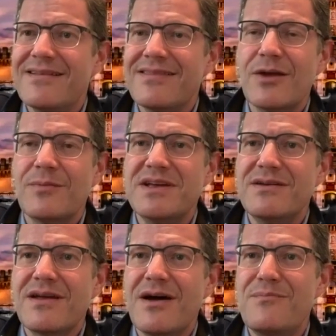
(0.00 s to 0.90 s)
That'll
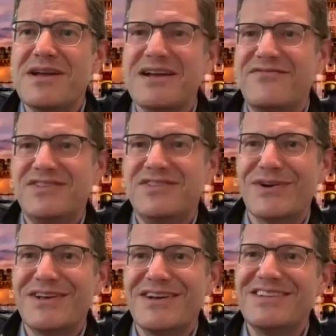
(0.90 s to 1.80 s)
be a big
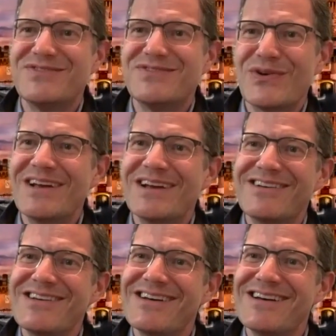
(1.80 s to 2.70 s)
Vittoria
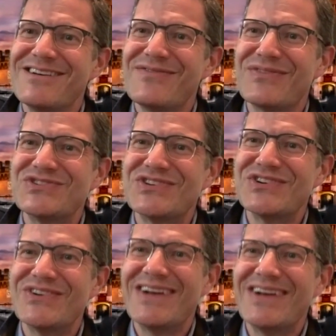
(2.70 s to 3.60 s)
for
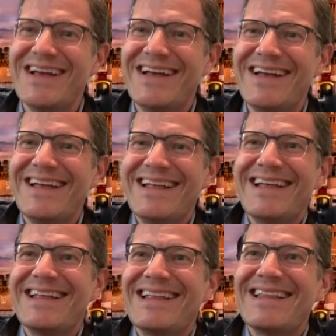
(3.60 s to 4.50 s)
sure.
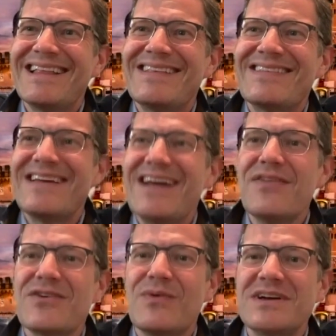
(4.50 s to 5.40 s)
Let's see,
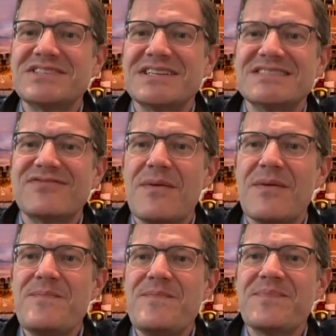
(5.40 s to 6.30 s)
other questions
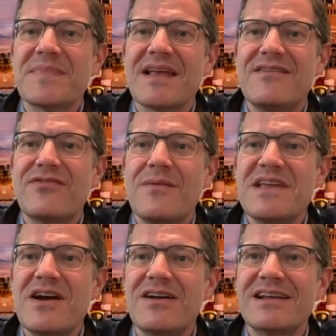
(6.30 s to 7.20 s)
from
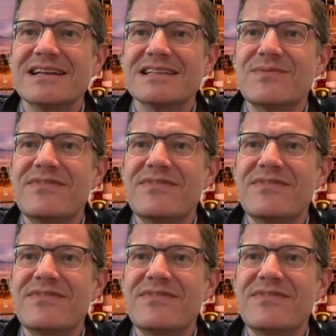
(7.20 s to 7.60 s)
the audience.